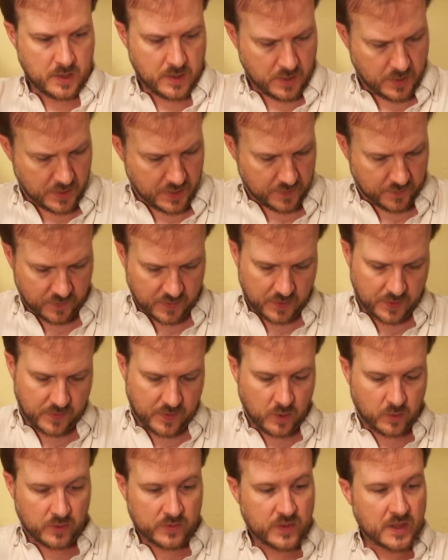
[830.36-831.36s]
and then
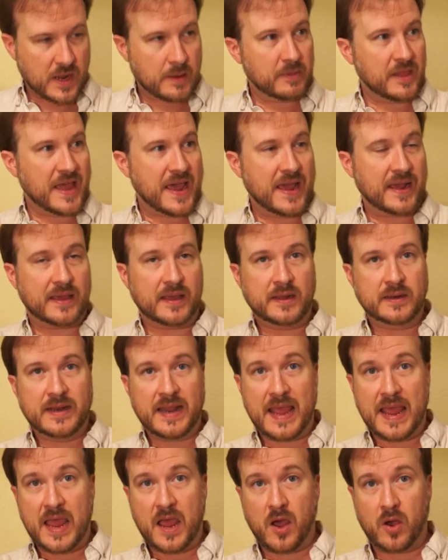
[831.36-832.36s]
the only thing I'm lacking
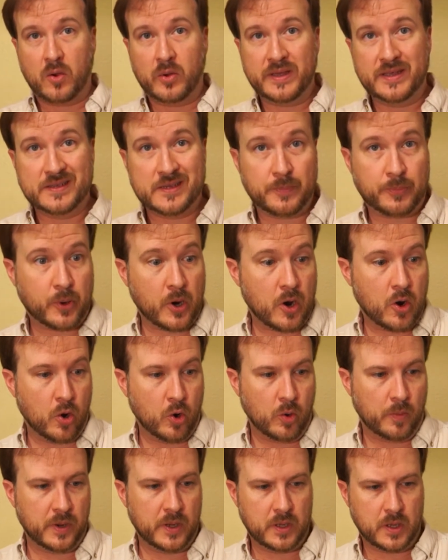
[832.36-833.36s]
now is a
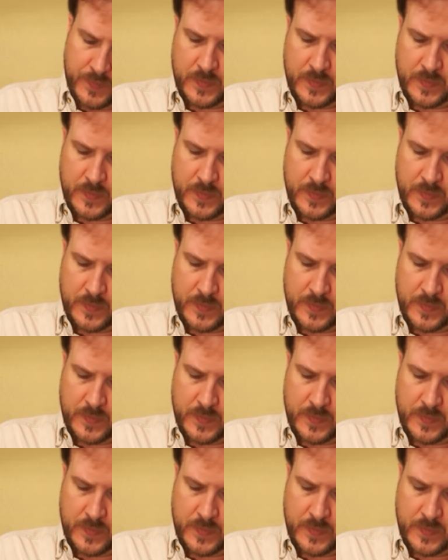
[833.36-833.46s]
probe.